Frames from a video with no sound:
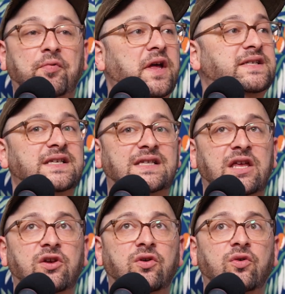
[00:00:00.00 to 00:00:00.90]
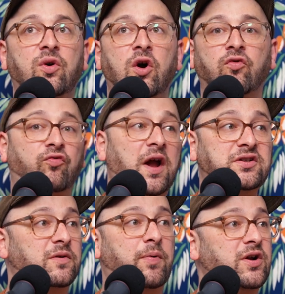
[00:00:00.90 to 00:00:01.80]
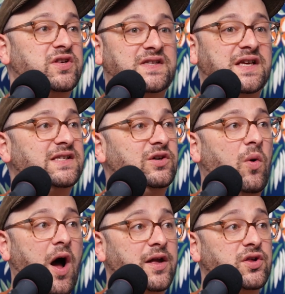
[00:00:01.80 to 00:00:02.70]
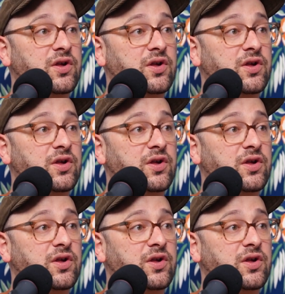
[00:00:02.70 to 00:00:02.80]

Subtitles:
places that you rent or purchase things to watch.